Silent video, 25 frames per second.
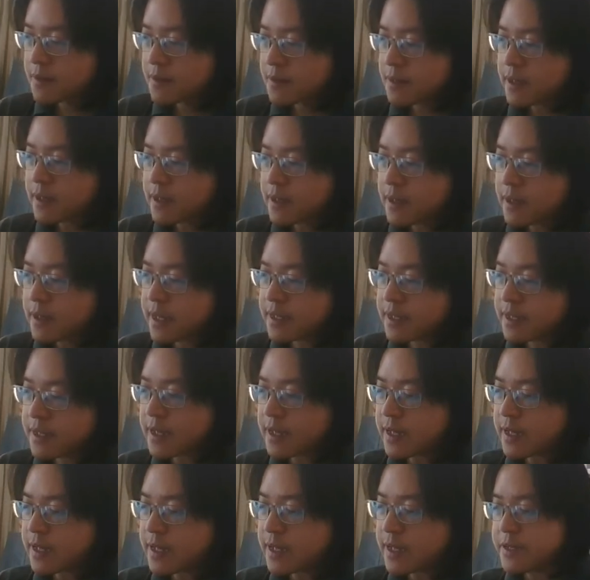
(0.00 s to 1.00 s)
and then I
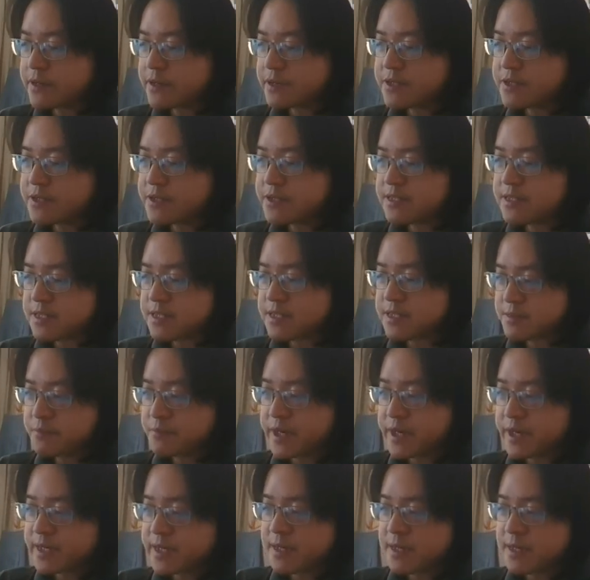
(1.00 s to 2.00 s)
rearrange, I just
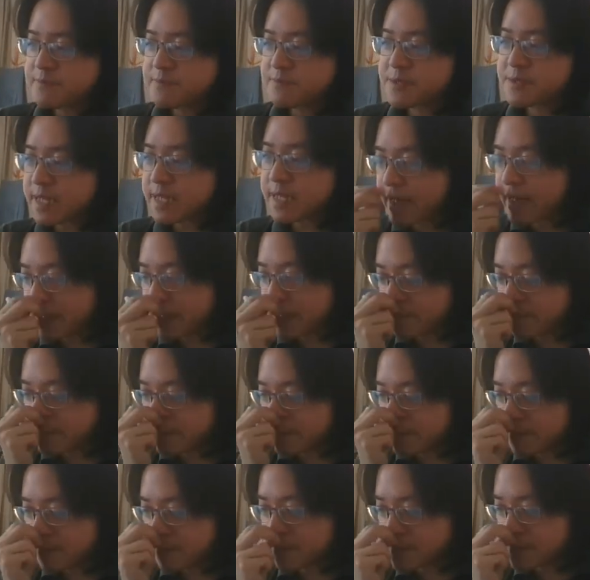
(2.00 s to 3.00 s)
bring the psi up
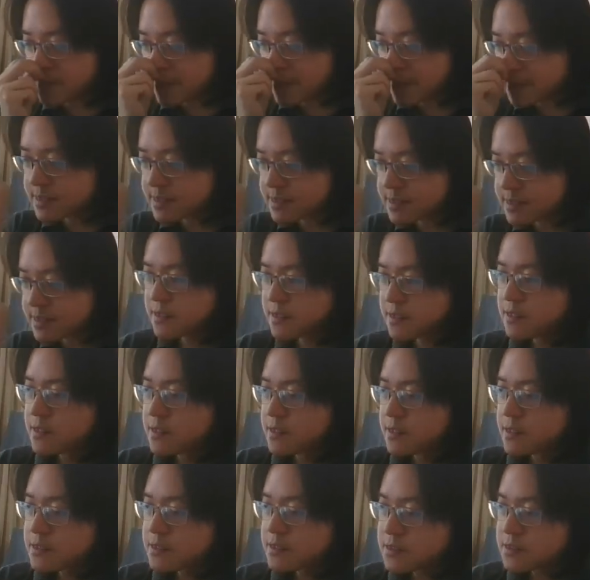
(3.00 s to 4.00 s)
on both sides,
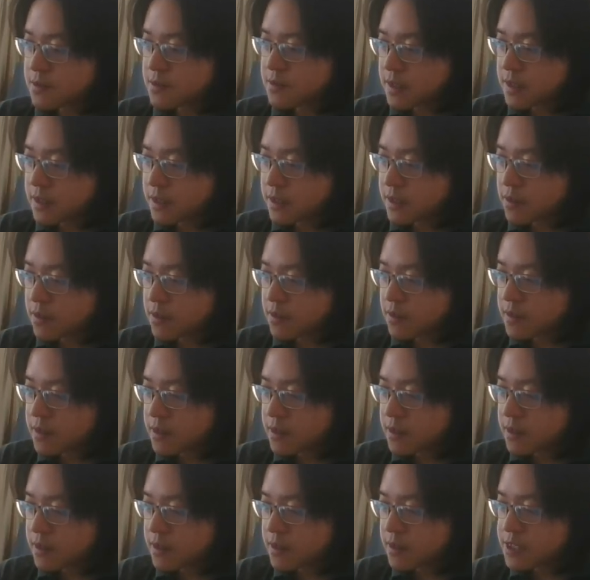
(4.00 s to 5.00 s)
so I got
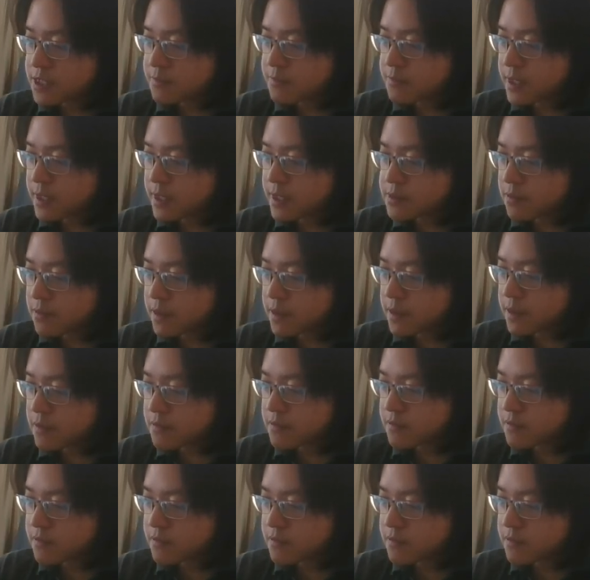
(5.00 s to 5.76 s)
h bar squared over